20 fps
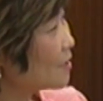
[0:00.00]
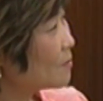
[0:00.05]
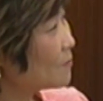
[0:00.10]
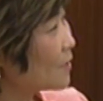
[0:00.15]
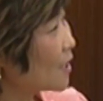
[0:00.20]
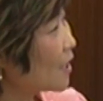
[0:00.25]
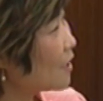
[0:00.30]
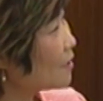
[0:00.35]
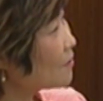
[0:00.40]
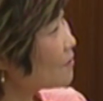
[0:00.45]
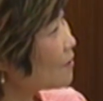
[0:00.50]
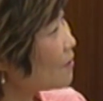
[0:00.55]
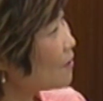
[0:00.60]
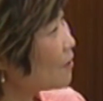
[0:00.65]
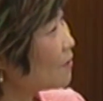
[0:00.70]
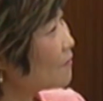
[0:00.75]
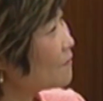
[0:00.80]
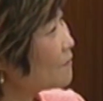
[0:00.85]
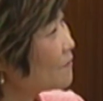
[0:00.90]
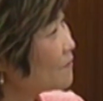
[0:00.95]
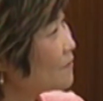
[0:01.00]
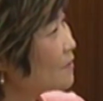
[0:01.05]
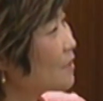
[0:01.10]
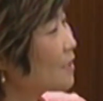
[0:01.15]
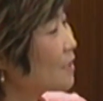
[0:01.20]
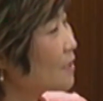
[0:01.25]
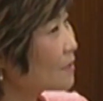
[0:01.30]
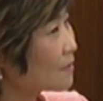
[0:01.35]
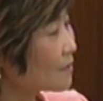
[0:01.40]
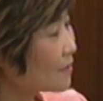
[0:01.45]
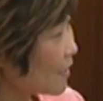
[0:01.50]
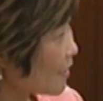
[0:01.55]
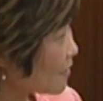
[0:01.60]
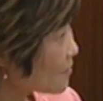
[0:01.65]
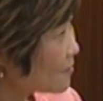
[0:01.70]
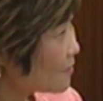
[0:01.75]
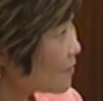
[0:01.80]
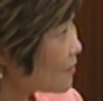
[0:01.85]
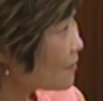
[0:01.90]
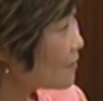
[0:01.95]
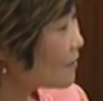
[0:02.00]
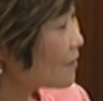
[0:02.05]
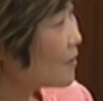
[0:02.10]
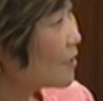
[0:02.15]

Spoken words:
part of the sector,